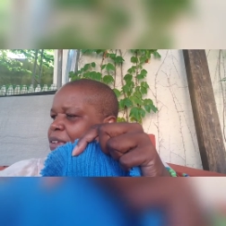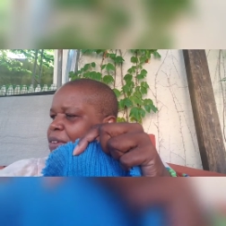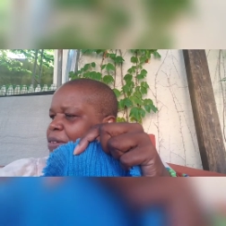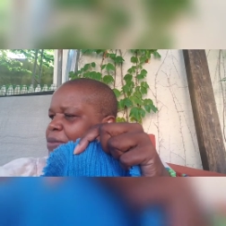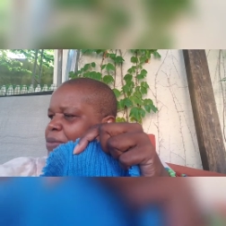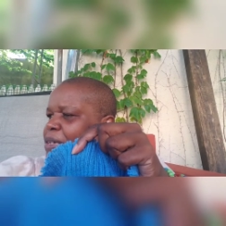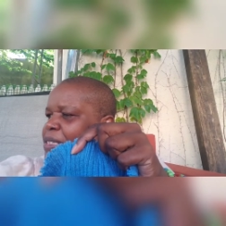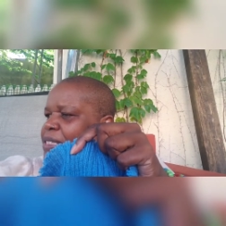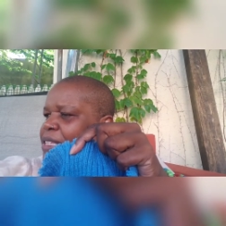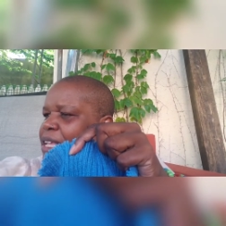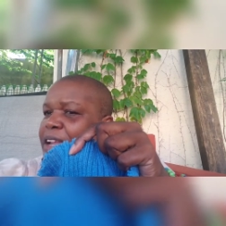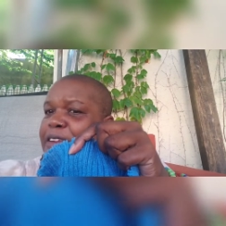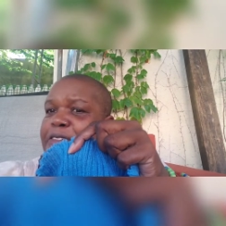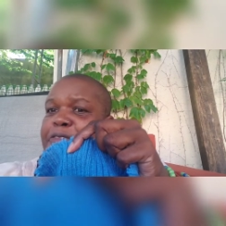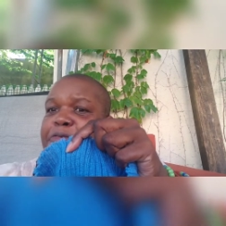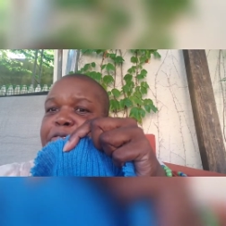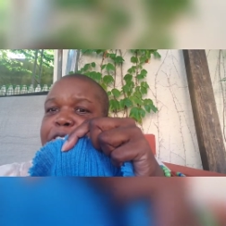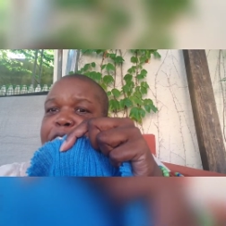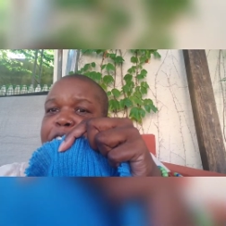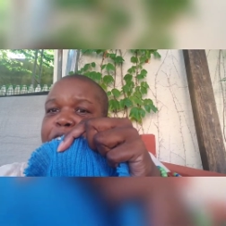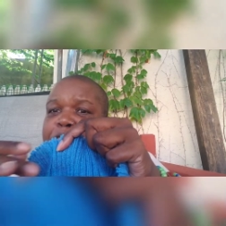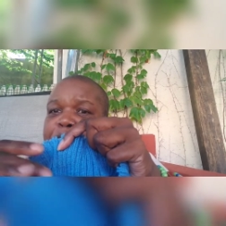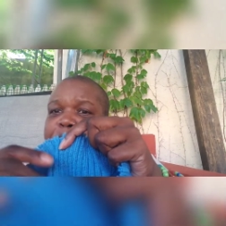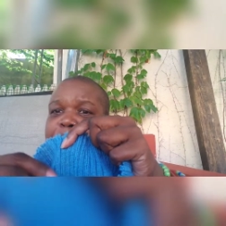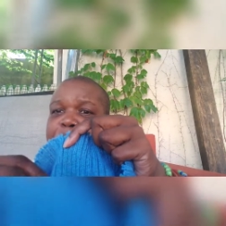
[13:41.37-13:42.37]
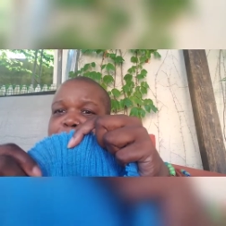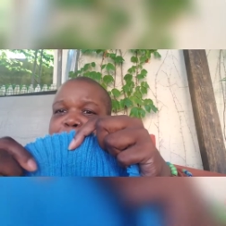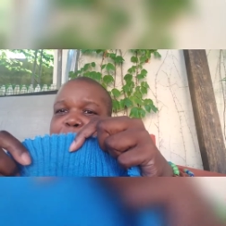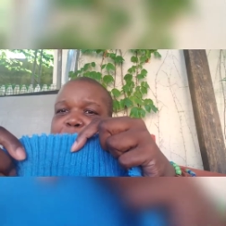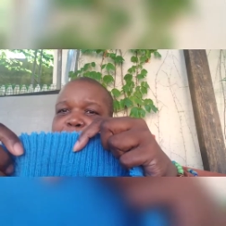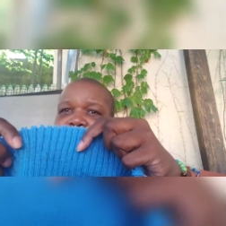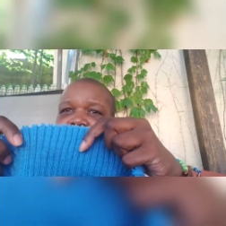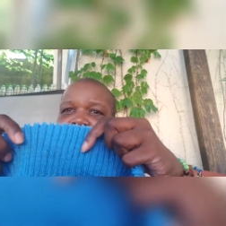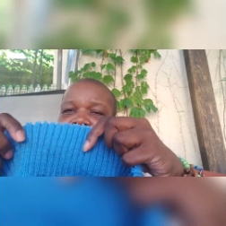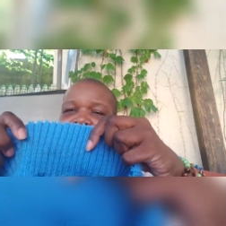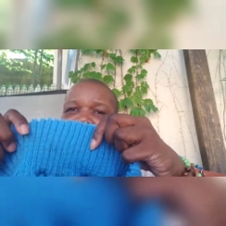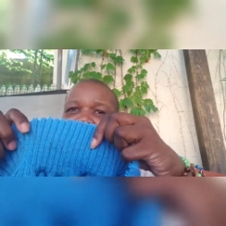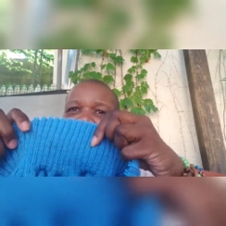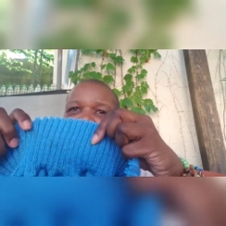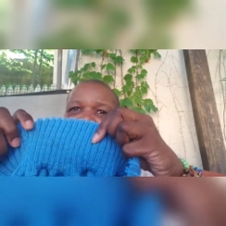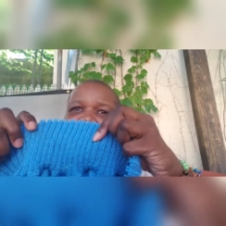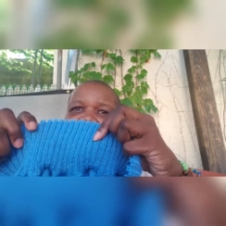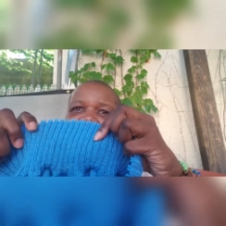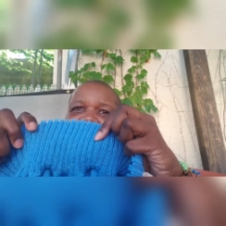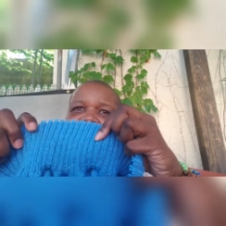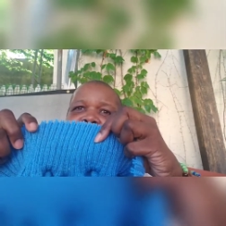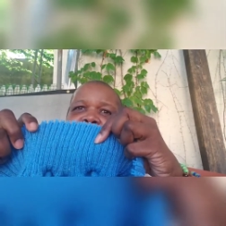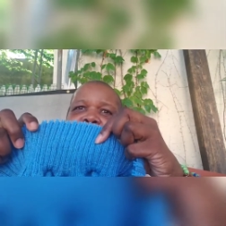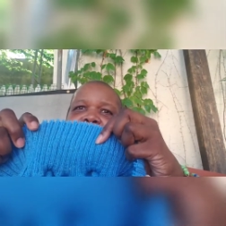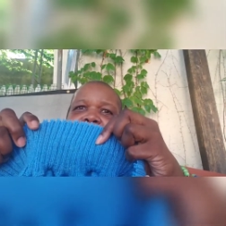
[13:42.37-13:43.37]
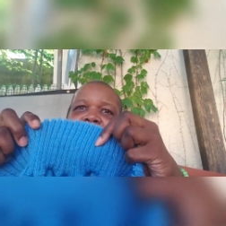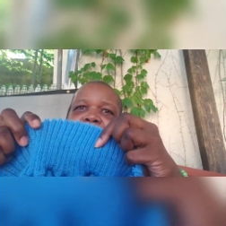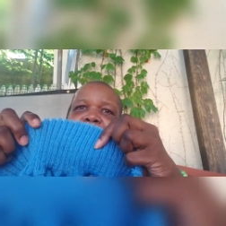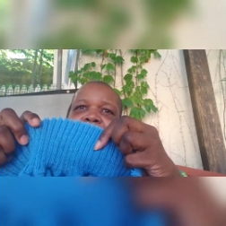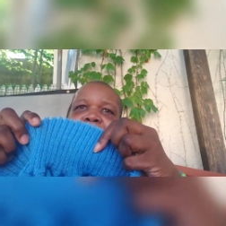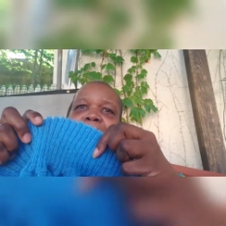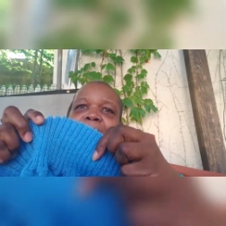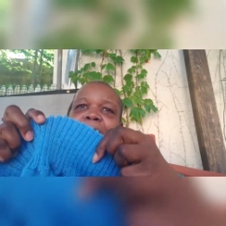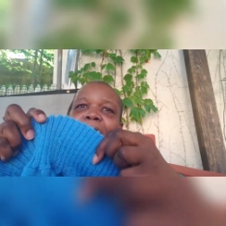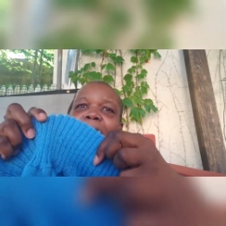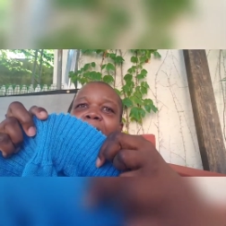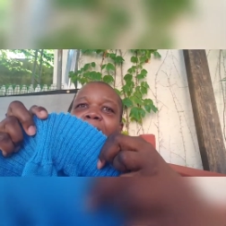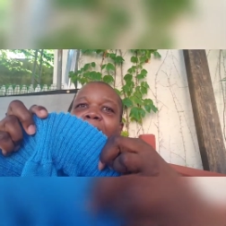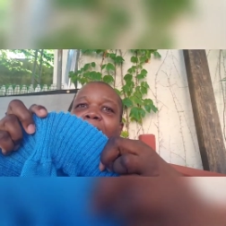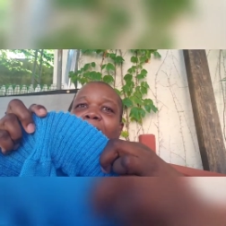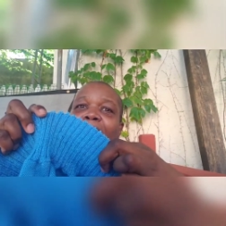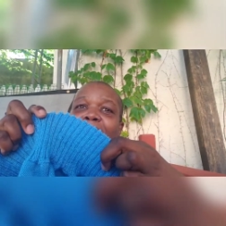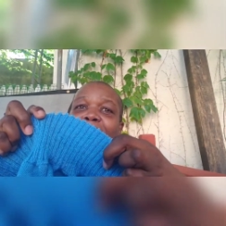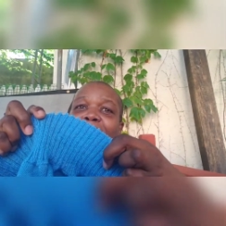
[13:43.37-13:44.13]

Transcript: was that, a fingering weight yarn, I